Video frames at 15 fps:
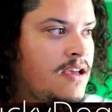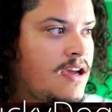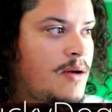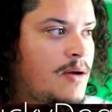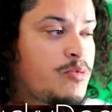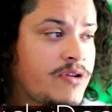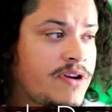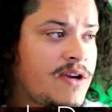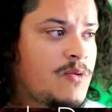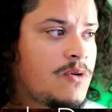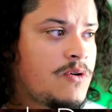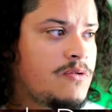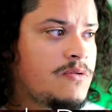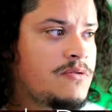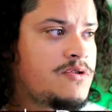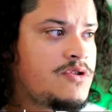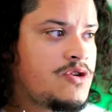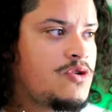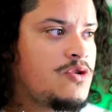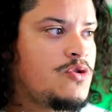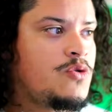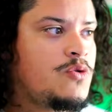a prequel
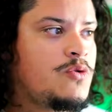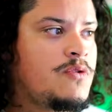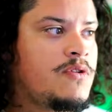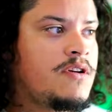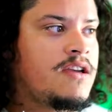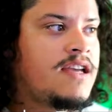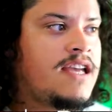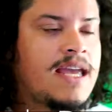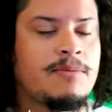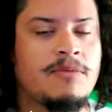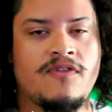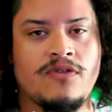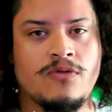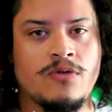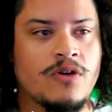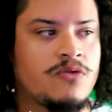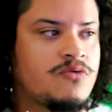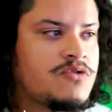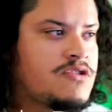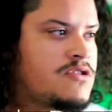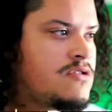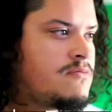to Game of
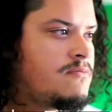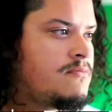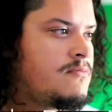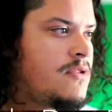Thrones,